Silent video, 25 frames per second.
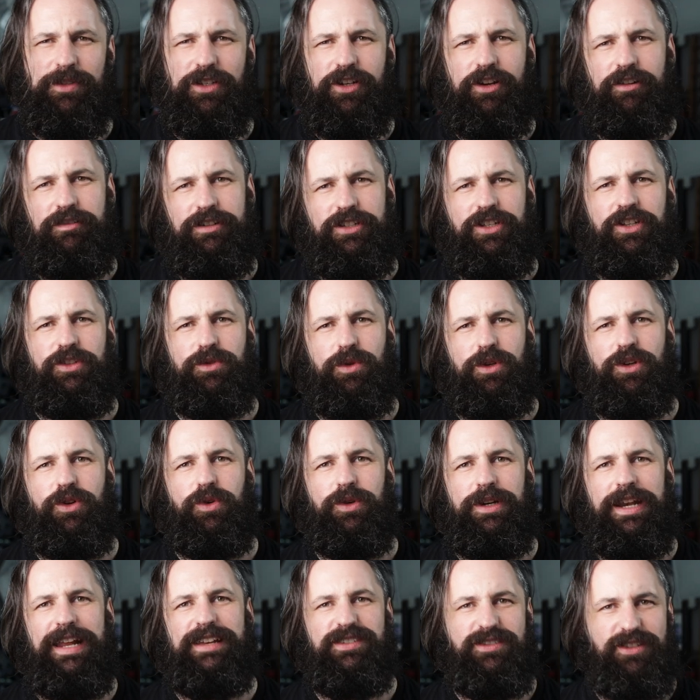I currently use one
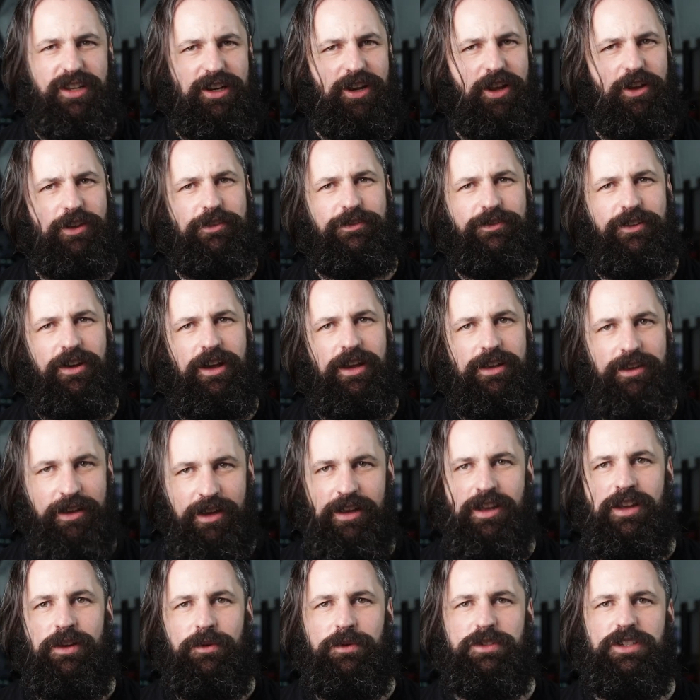called Leicester Lo-Fi,
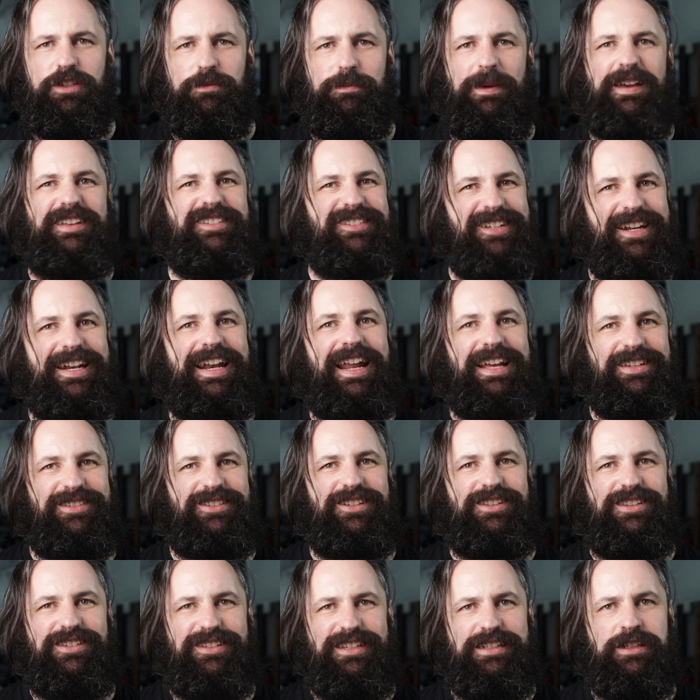which is based in
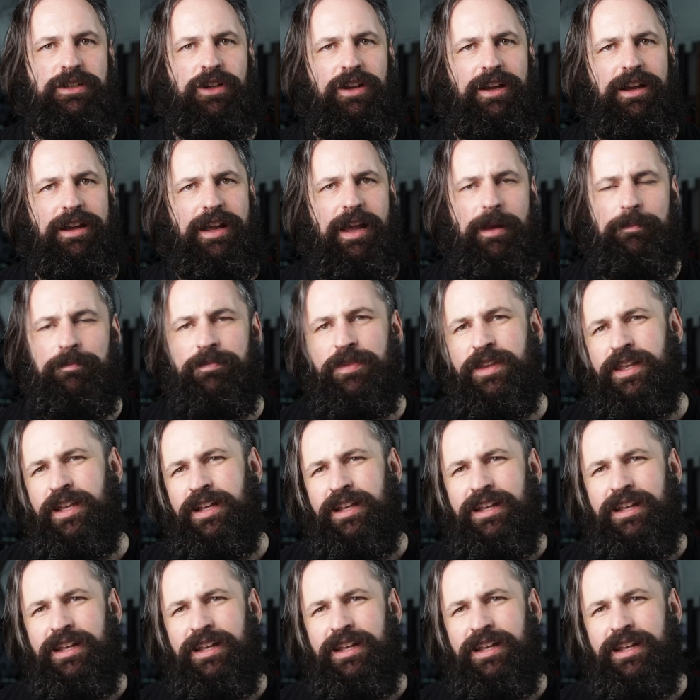Leicester, the city I am.